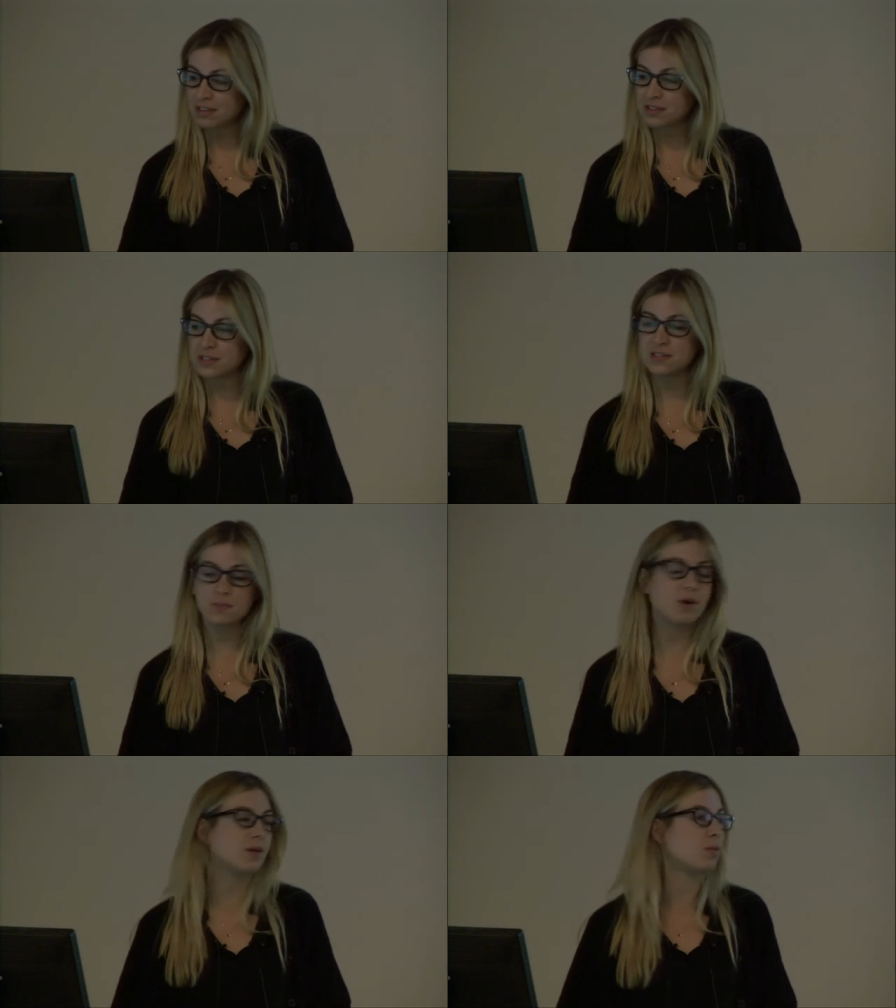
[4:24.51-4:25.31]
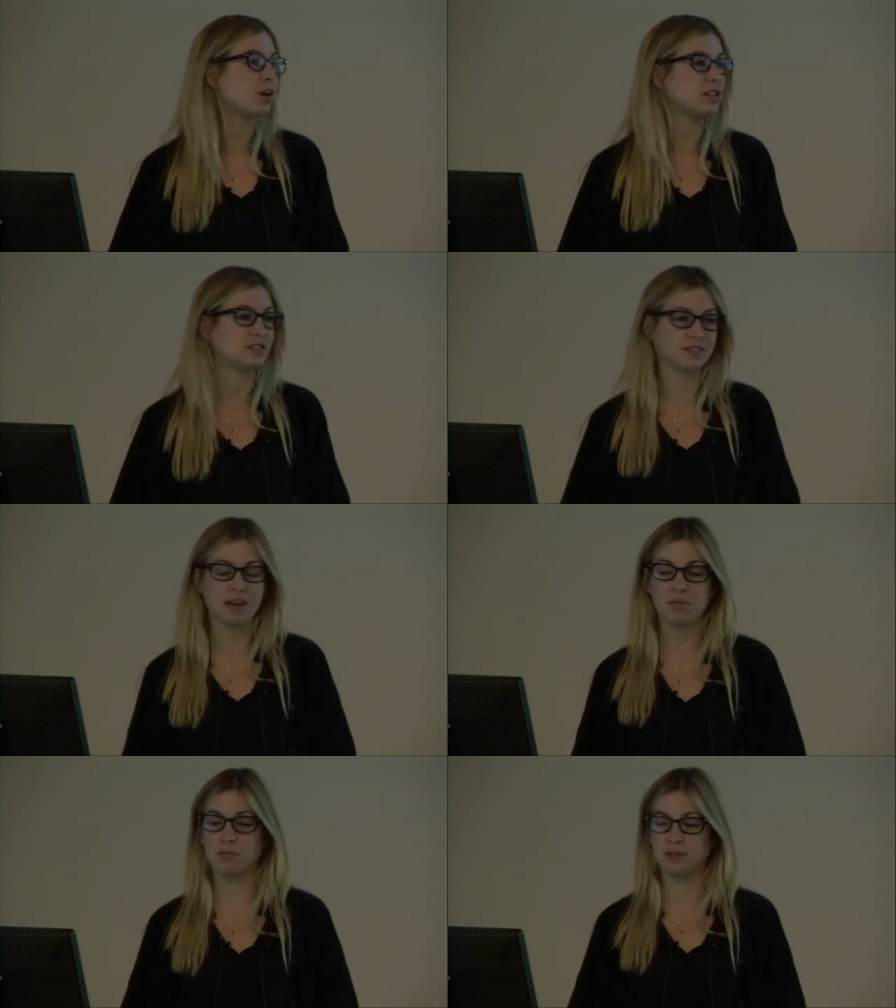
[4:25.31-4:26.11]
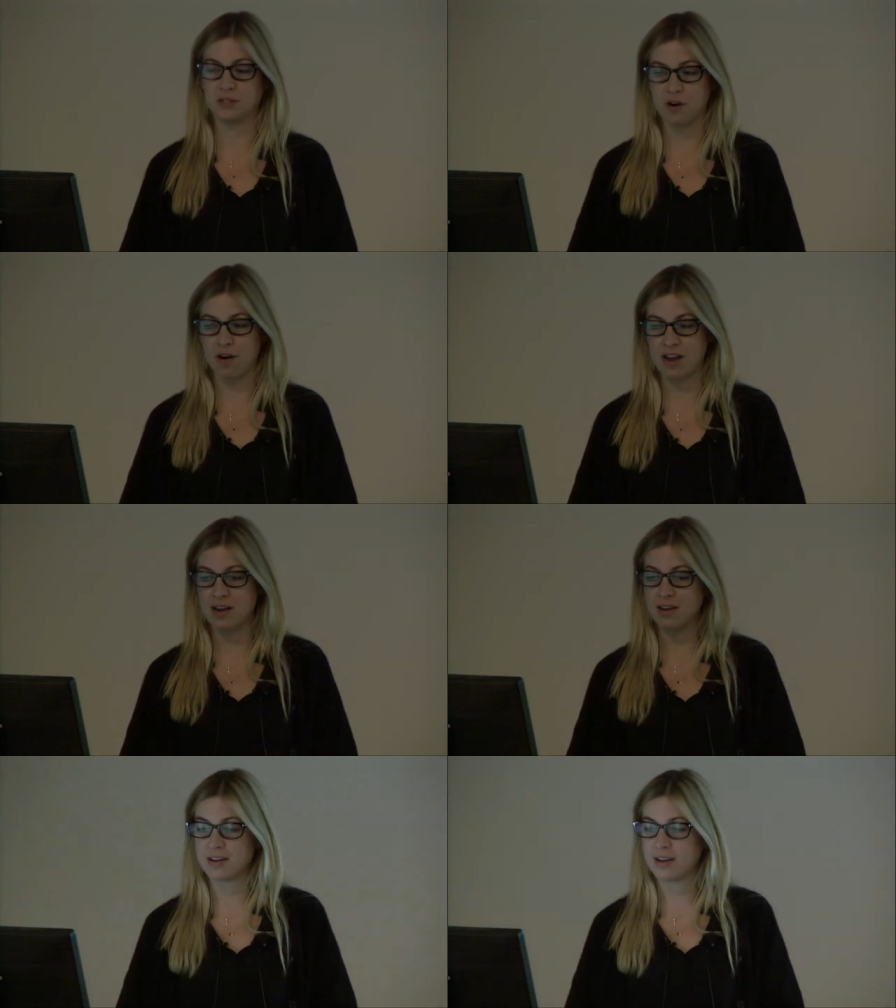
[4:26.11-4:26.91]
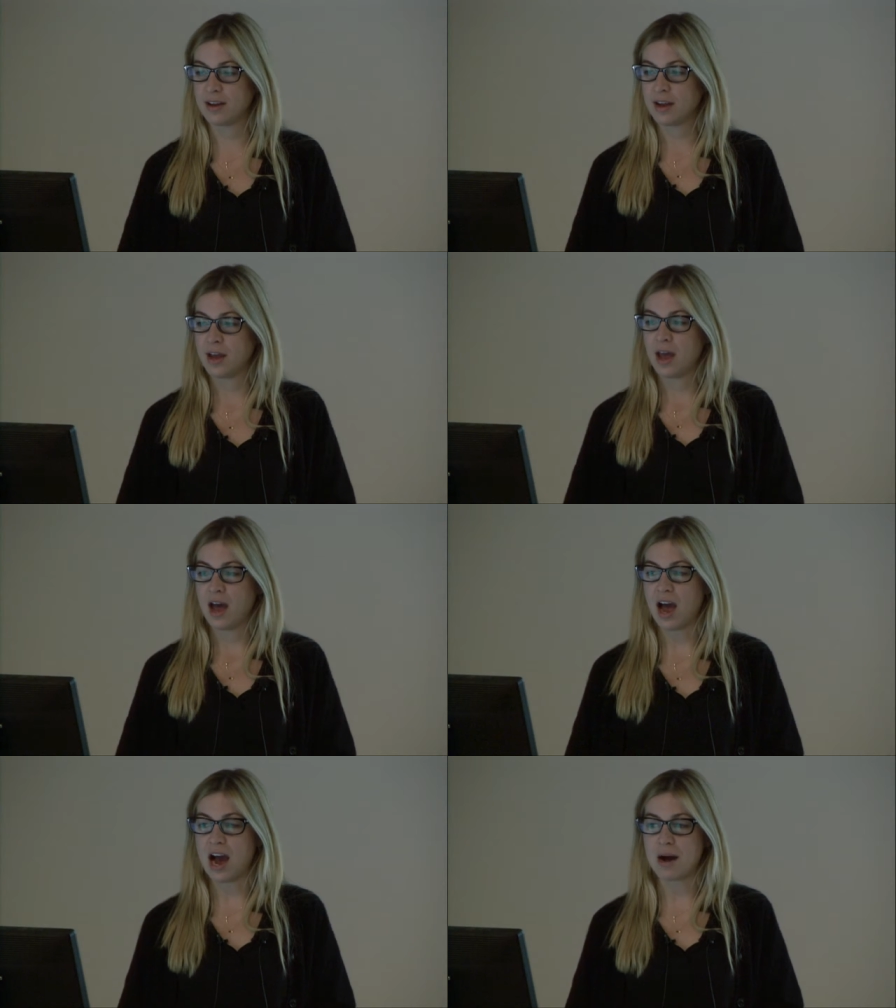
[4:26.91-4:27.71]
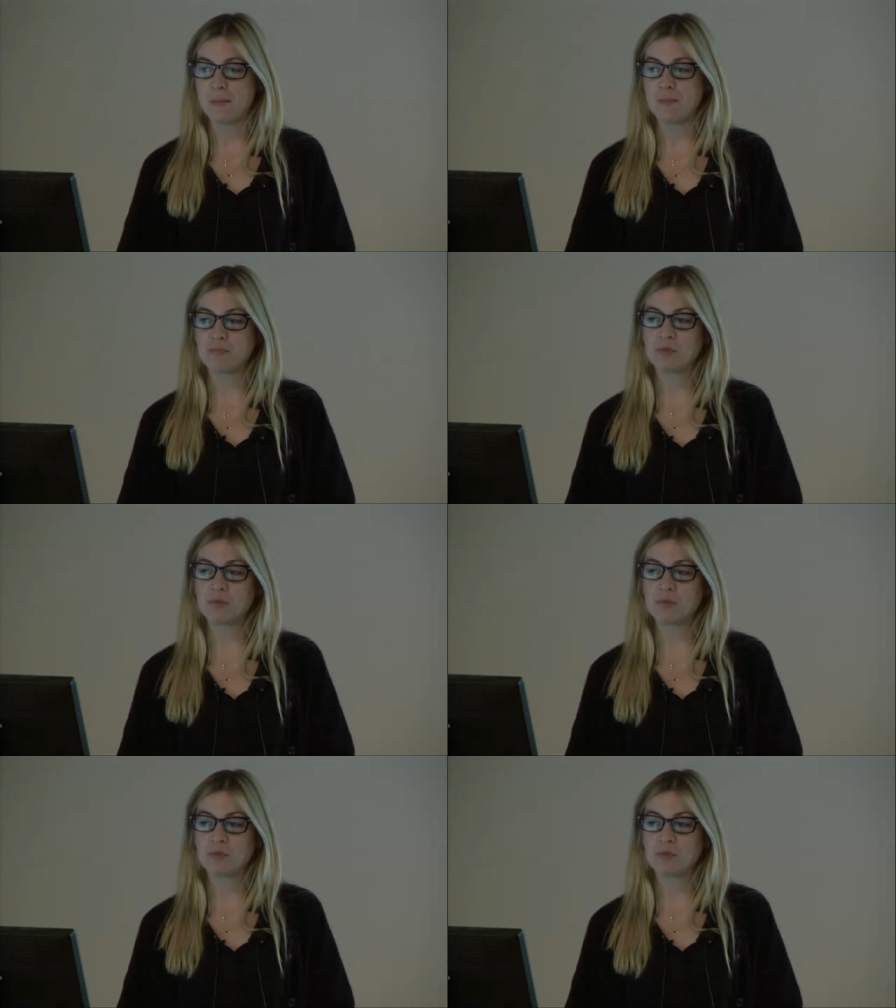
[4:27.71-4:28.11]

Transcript: So this is where, what it looked like when we started. Um,